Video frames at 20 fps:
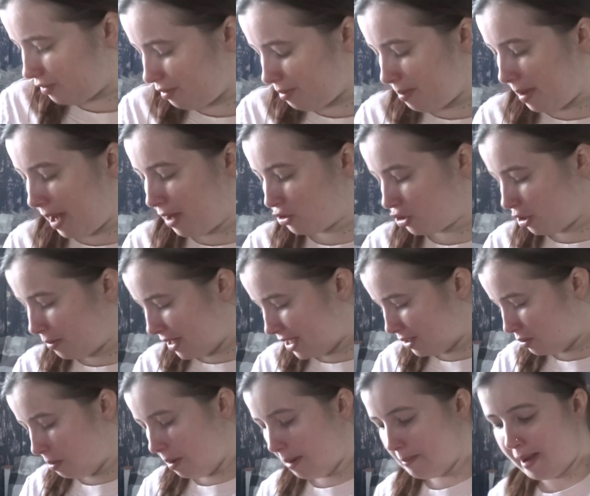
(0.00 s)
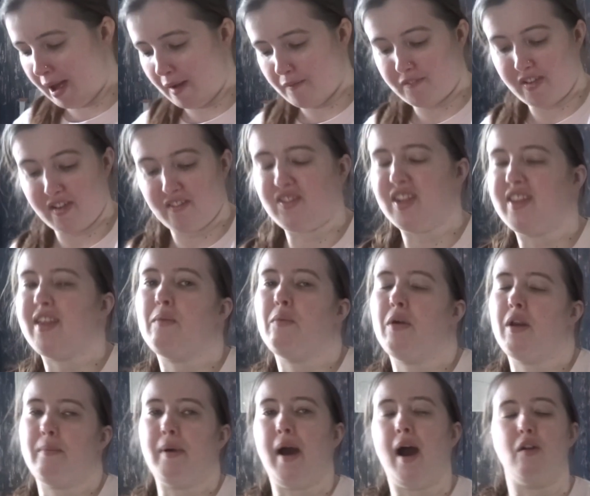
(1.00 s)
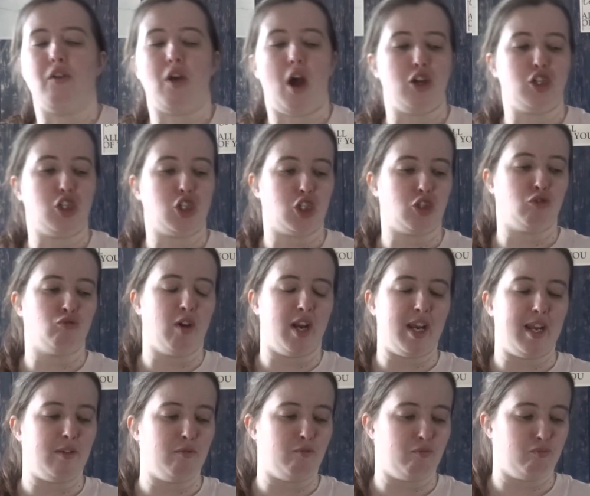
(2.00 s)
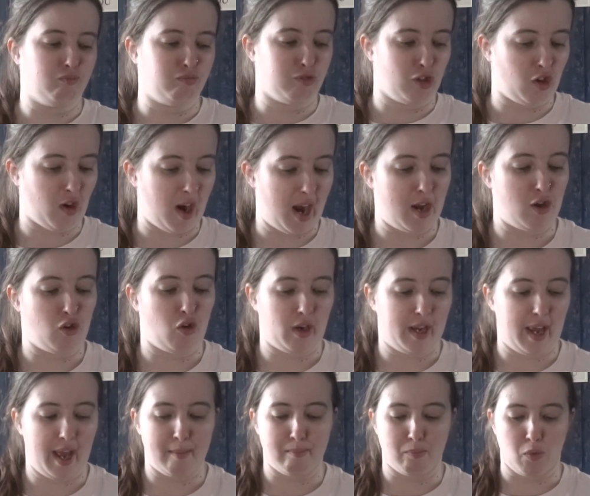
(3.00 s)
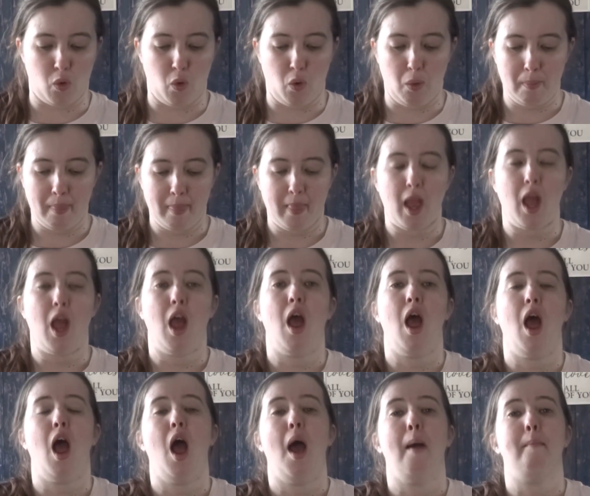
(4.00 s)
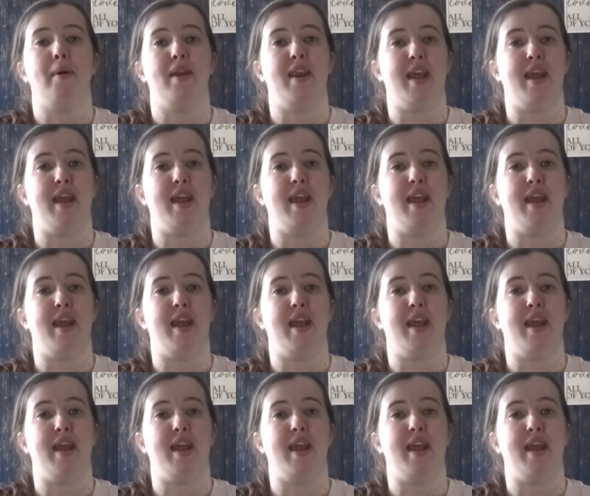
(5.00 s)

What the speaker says: are from the pound shop. These were £1.50. They weren't a pound. I really regret not getting more. But